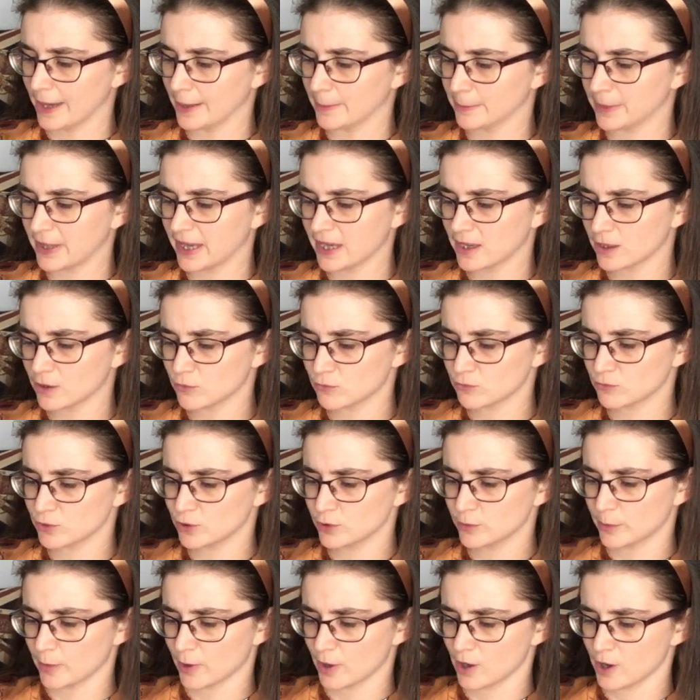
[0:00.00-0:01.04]
a pink
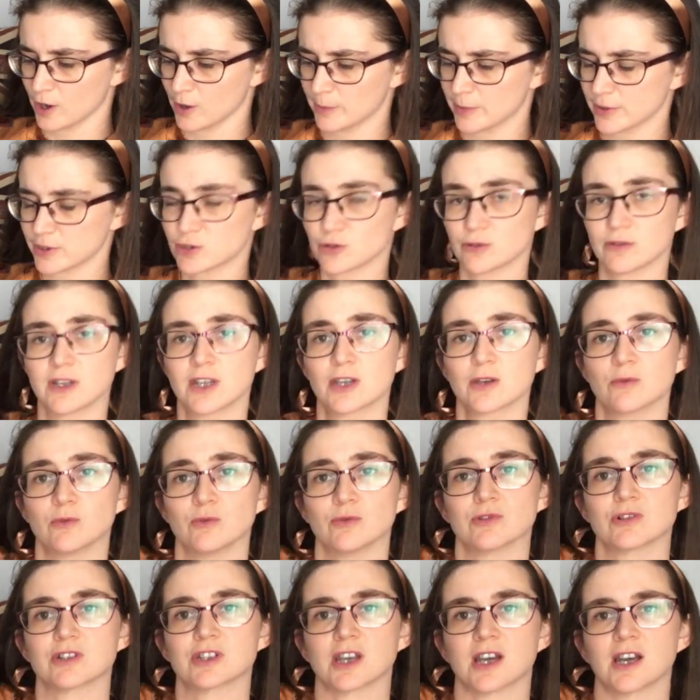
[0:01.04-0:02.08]
rhubarb tonic
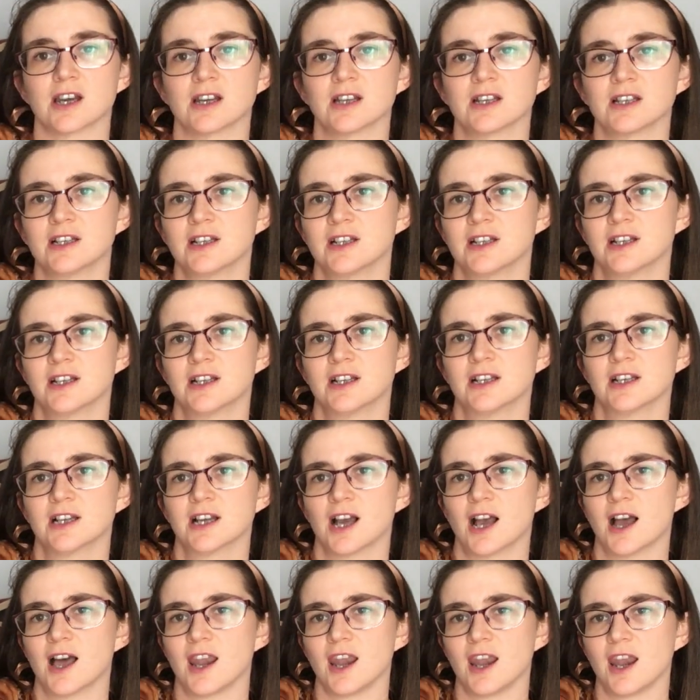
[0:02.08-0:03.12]
water.
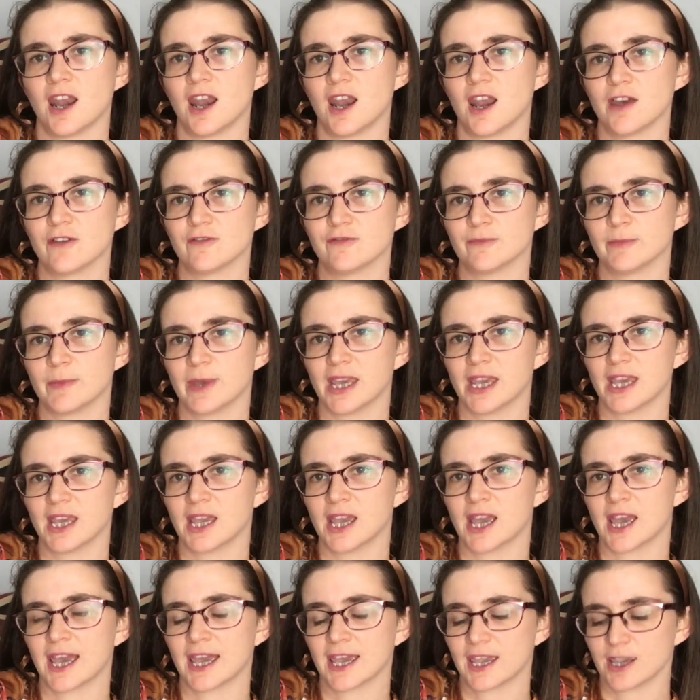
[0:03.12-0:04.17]
Love
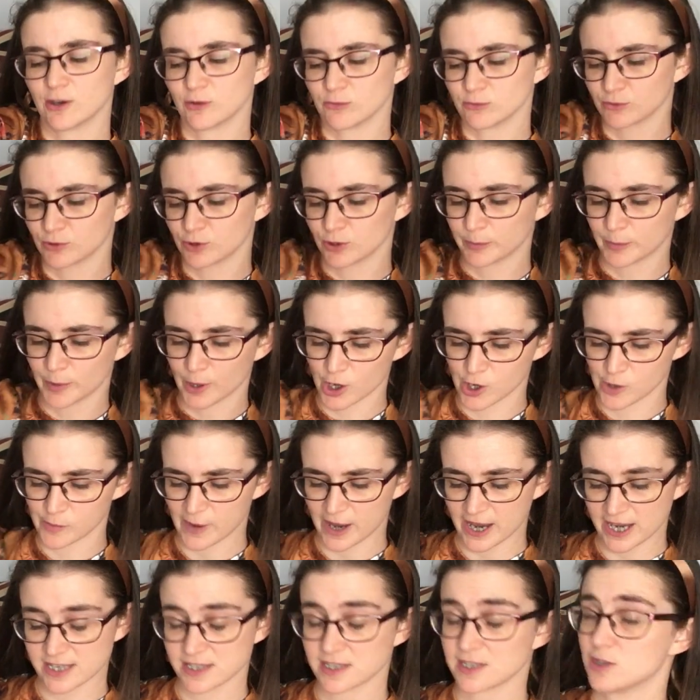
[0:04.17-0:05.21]
me a rhubarb,
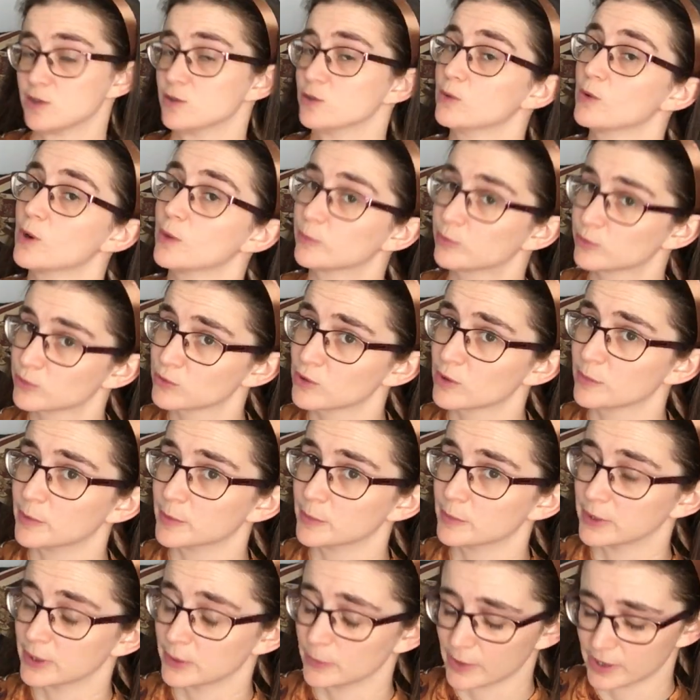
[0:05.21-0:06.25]
as you
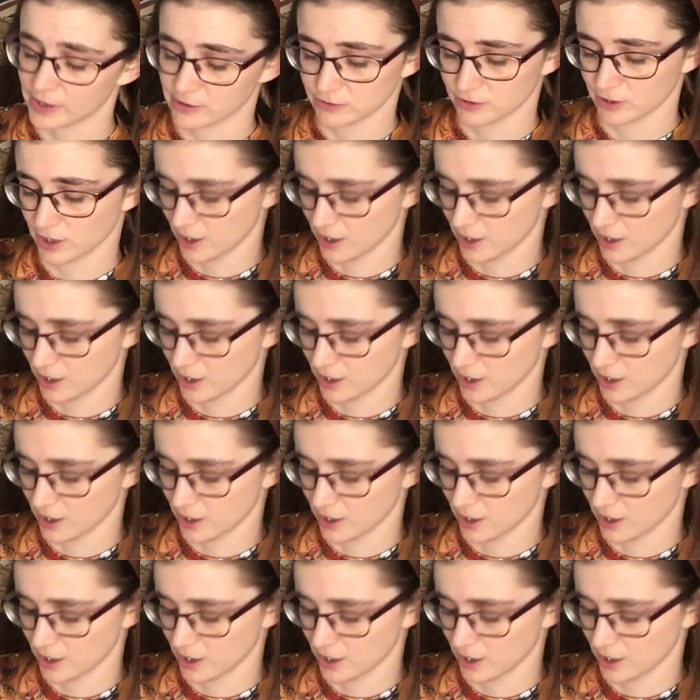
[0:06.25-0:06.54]
probably well